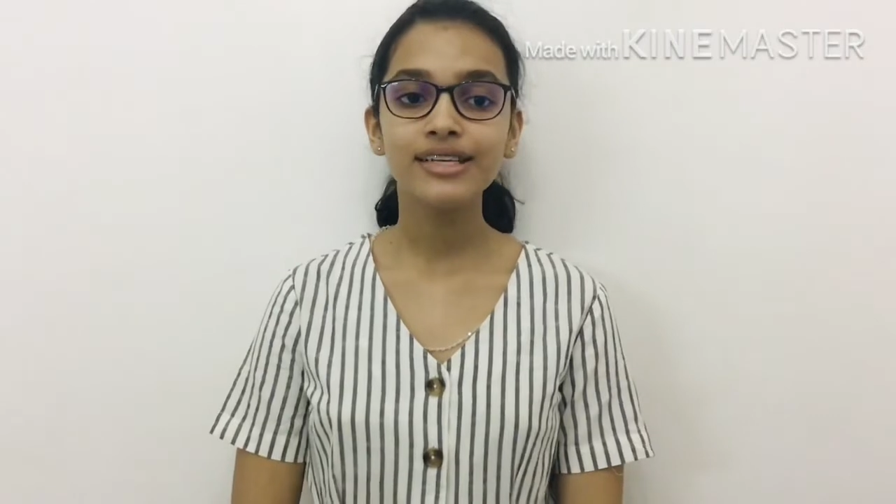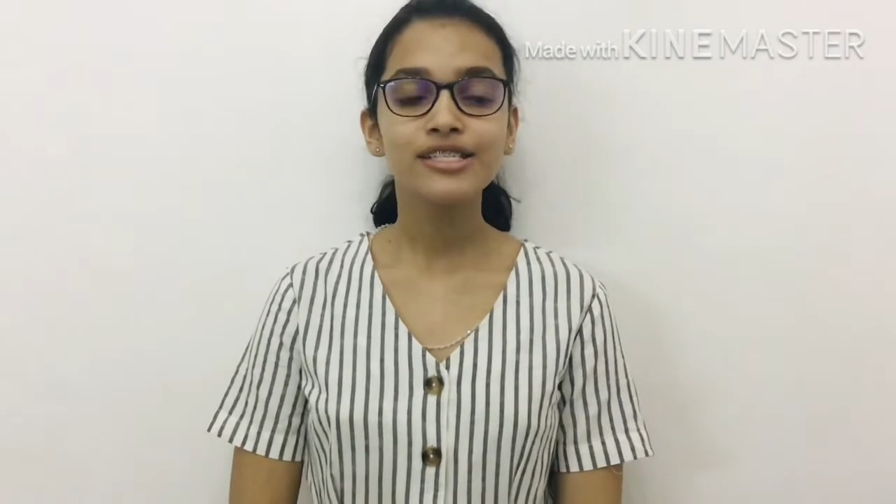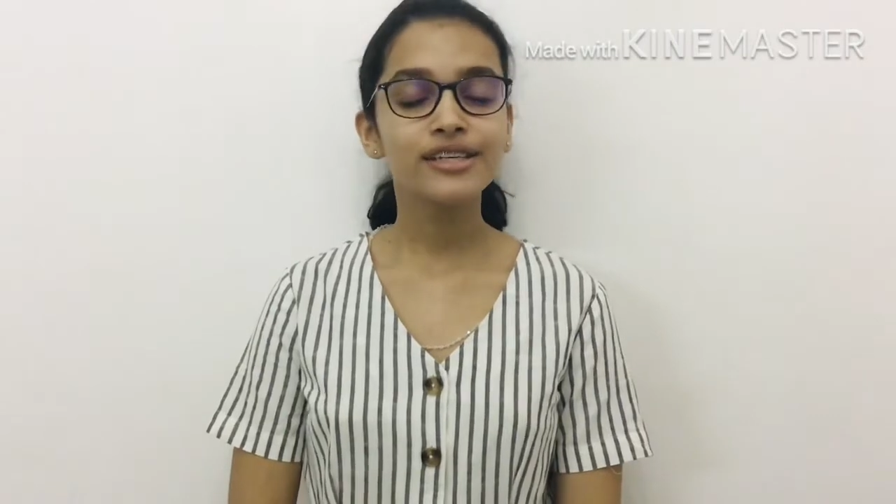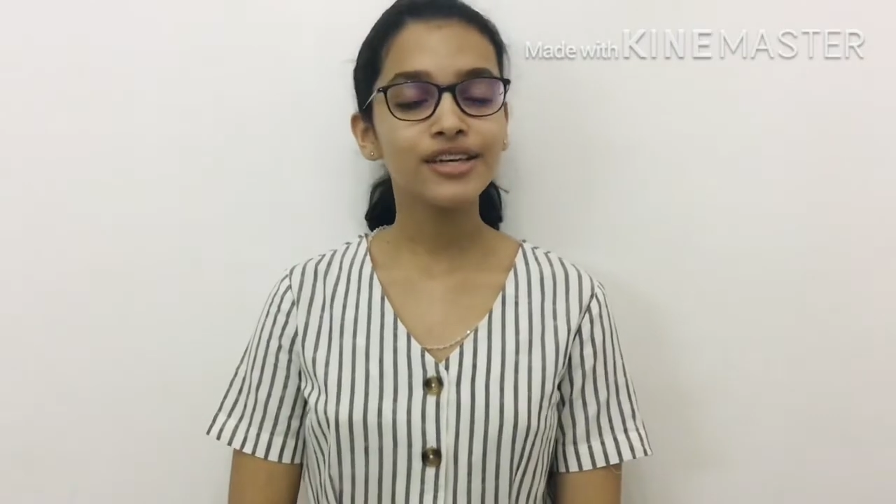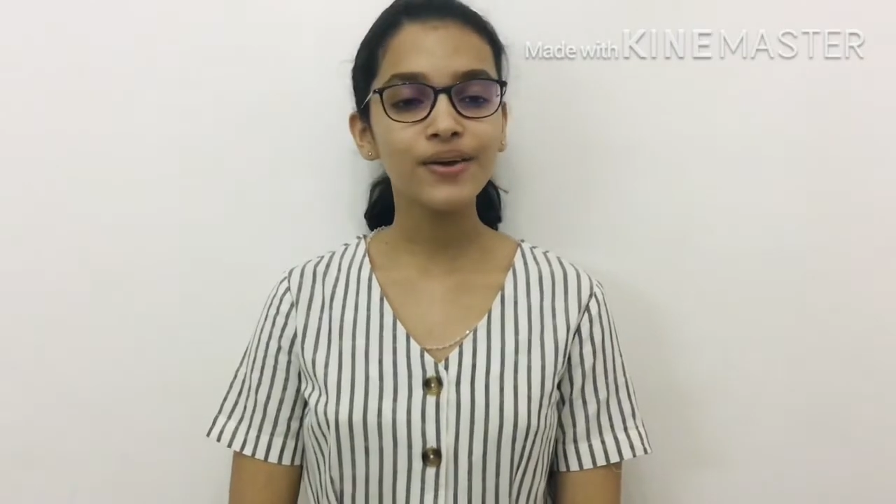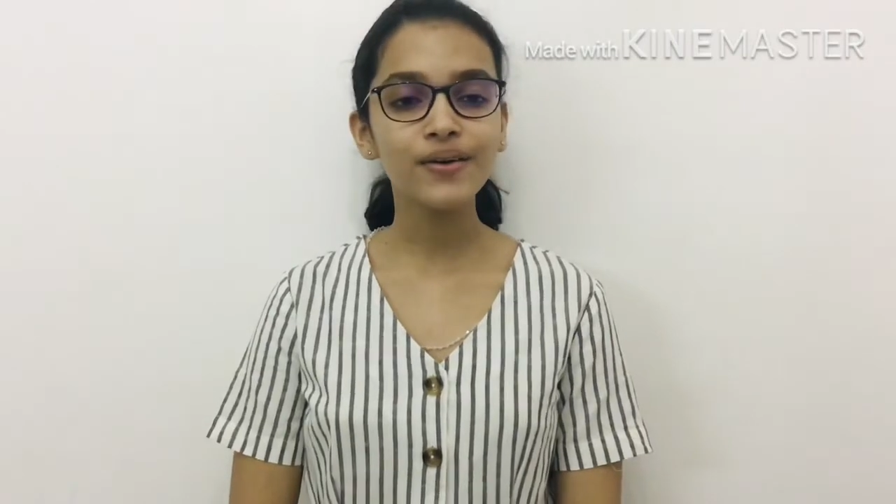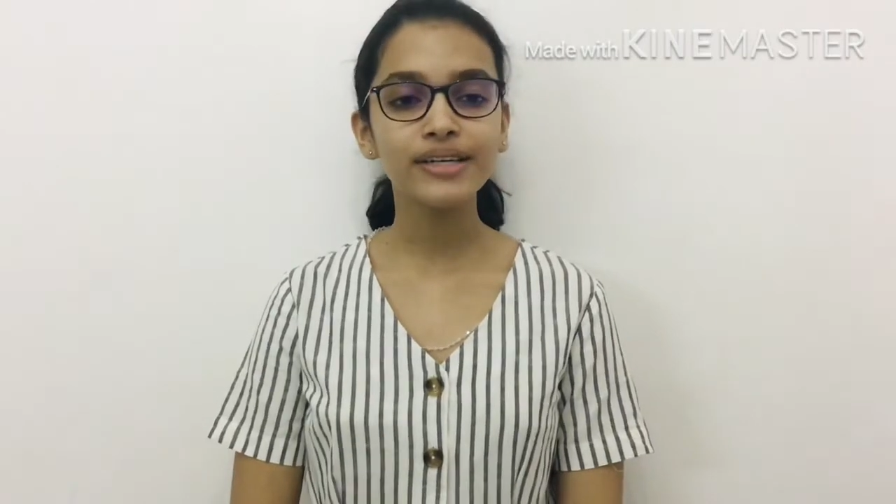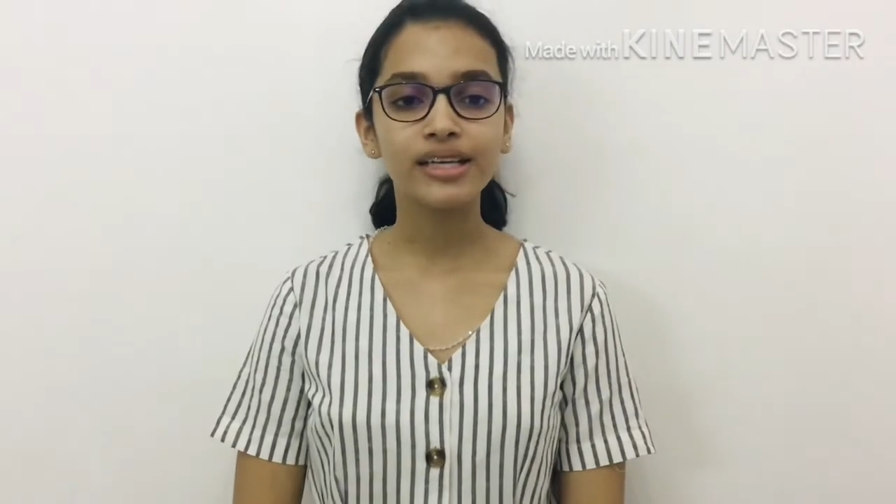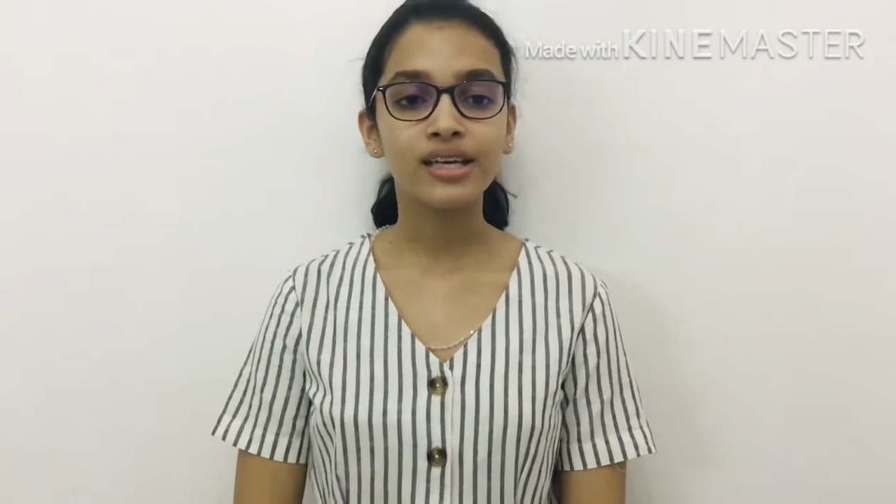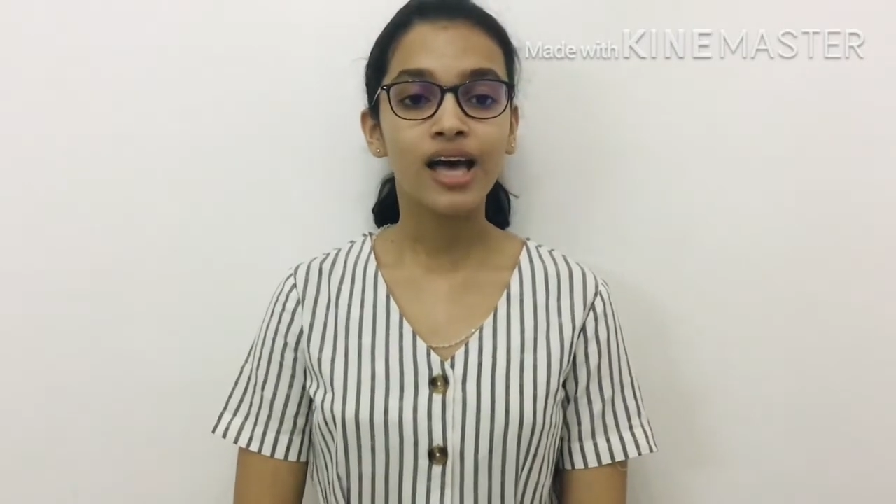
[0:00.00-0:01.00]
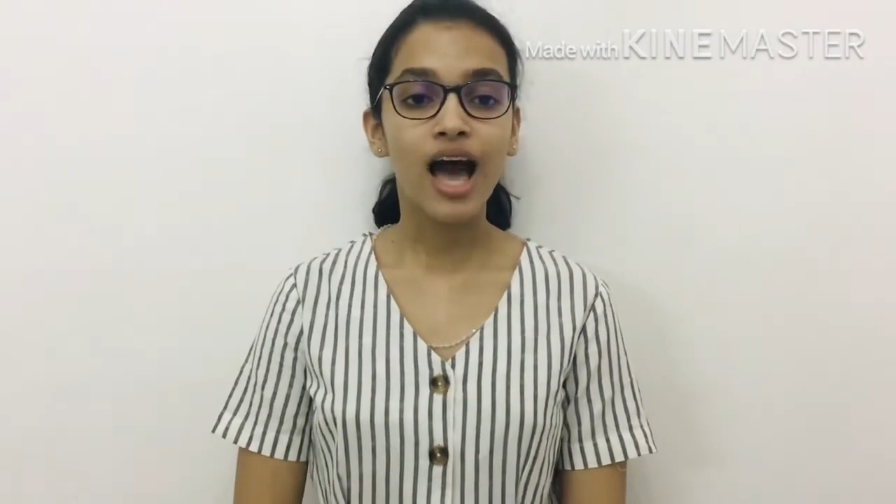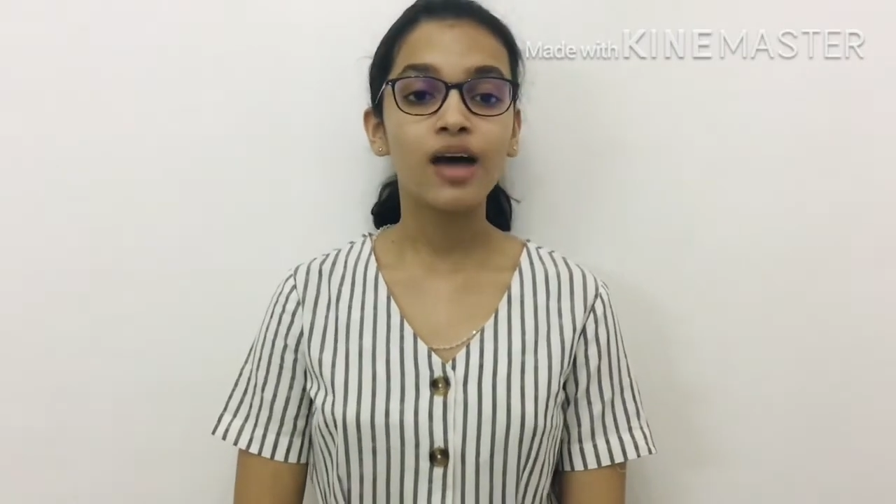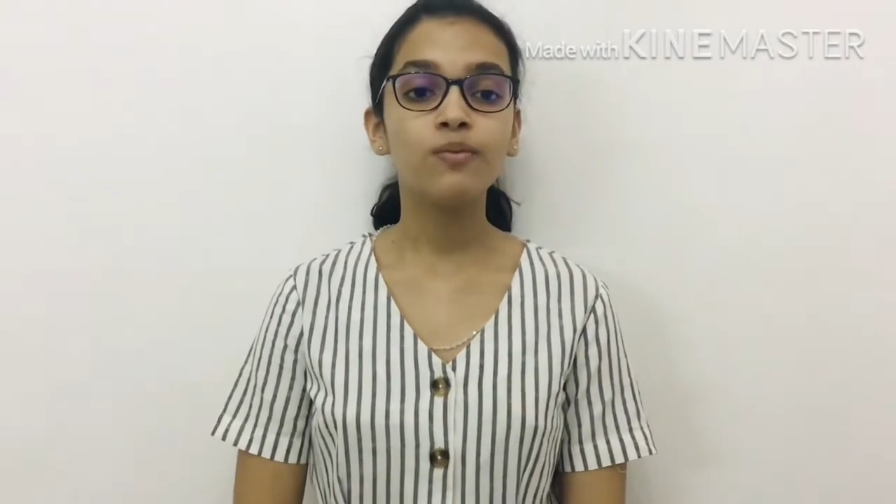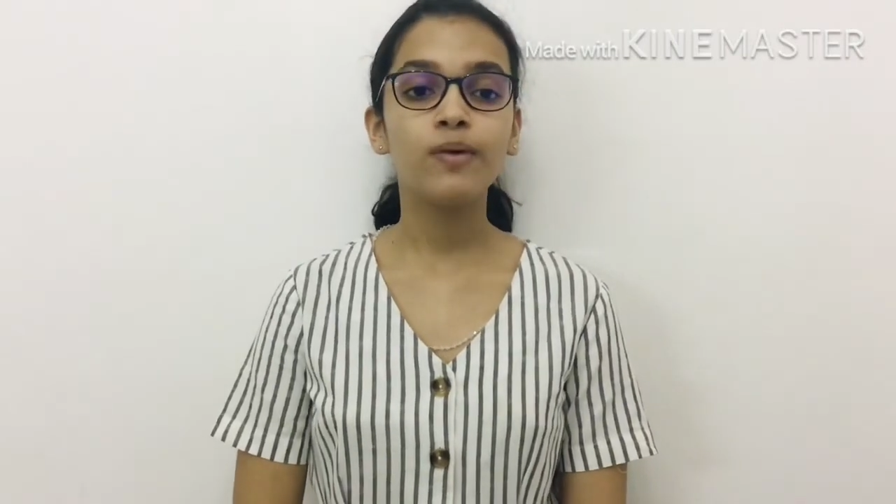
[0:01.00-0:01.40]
security, and